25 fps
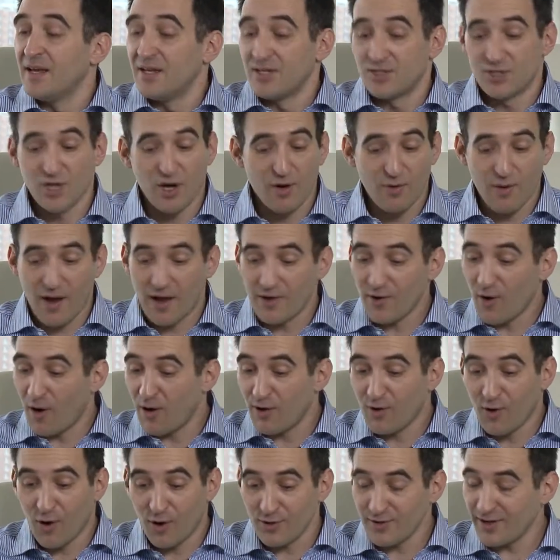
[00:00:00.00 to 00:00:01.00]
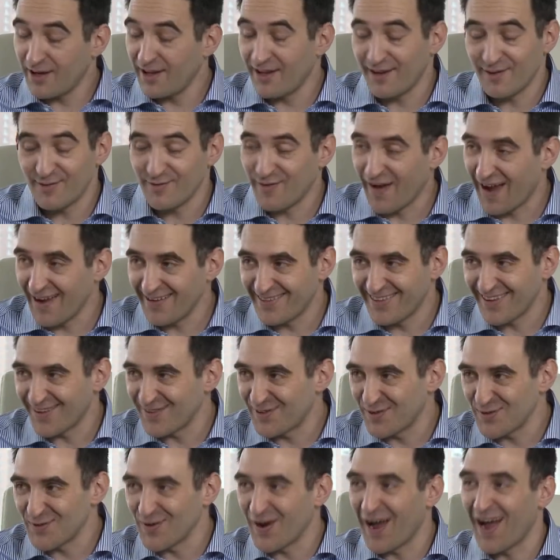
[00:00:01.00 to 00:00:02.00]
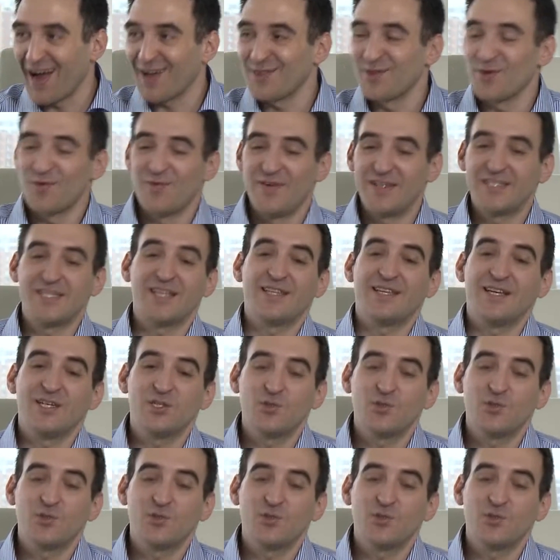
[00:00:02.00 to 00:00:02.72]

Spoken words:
So you are cordially invited to visit